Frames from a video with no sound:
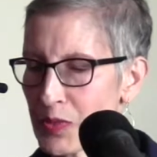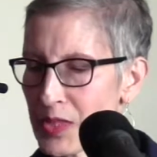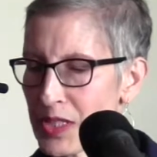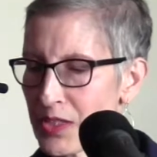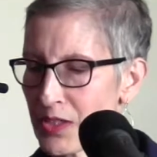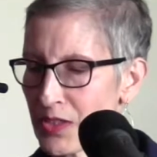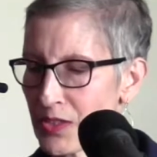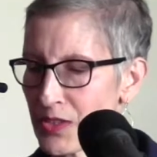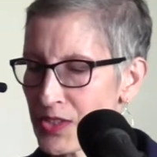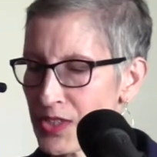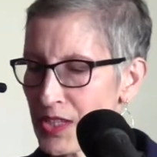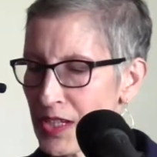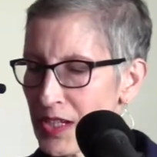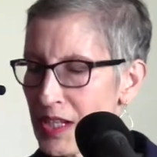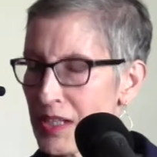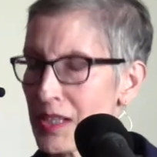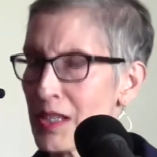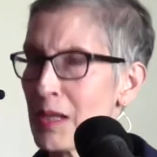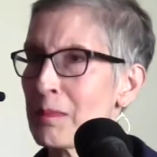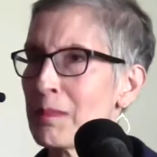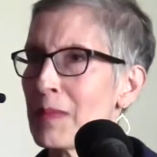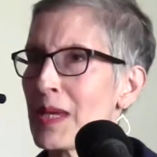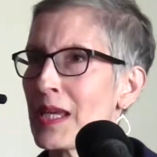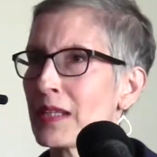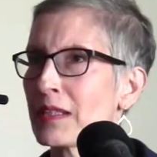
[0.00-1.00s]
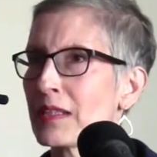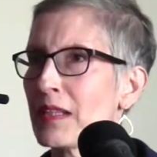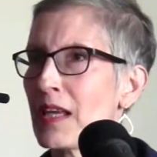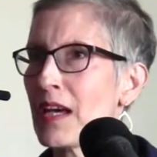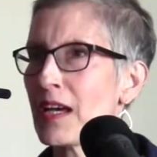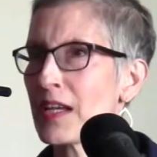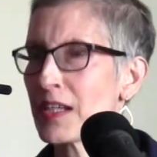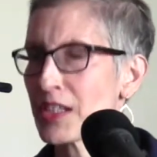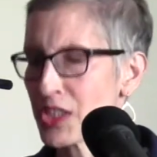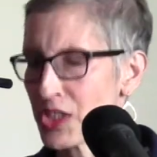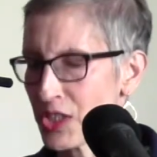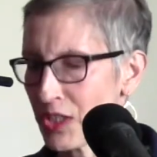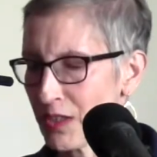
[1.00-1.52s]
readers and in the
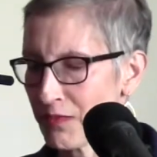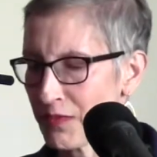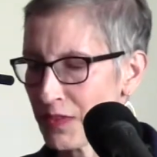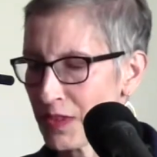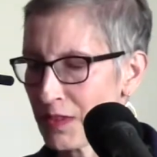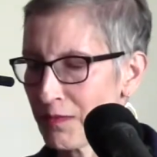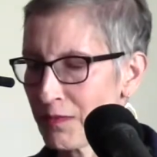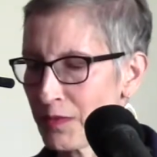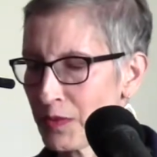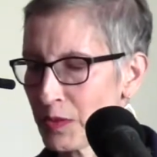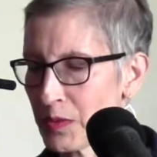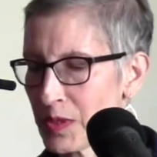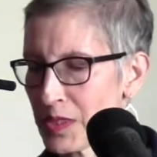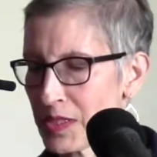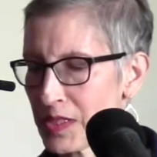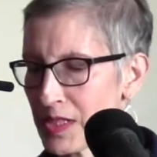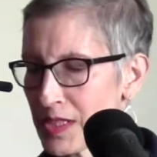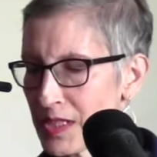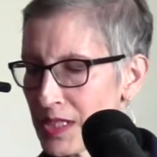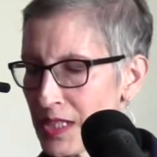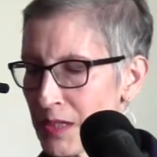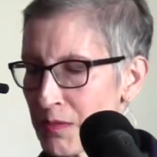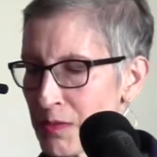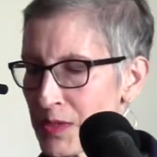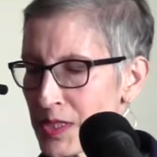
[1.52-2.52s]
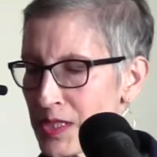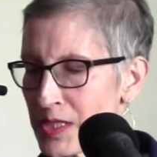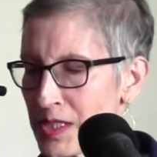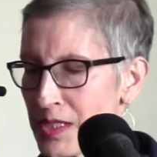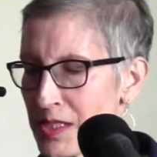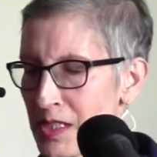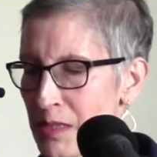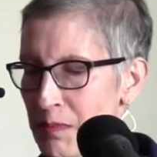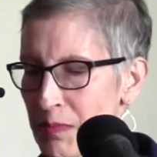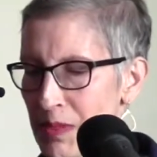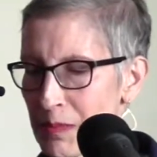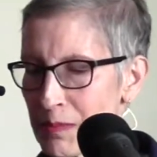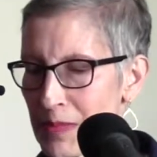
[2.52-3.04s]
melange of influences I was
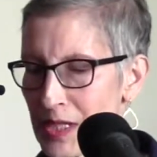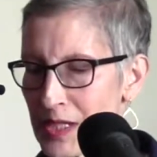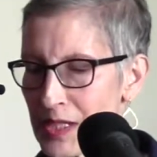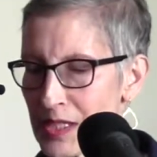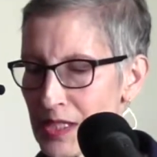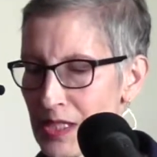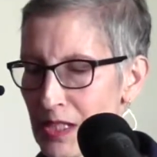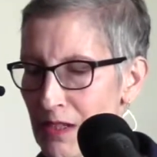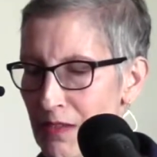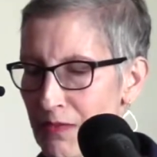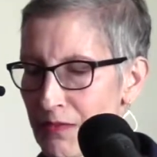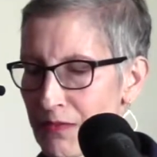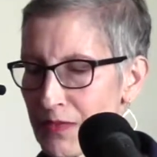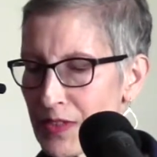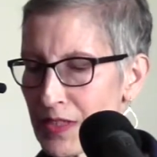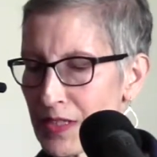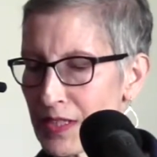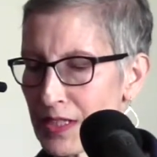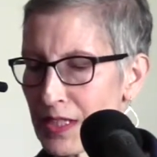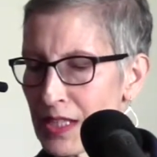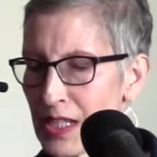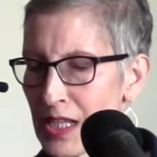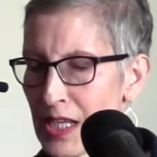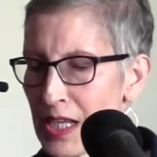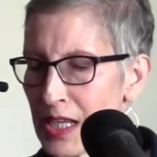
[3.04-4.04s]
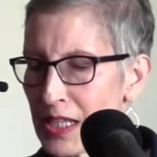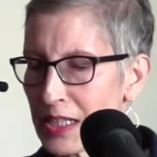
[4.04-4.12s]
steeping myself in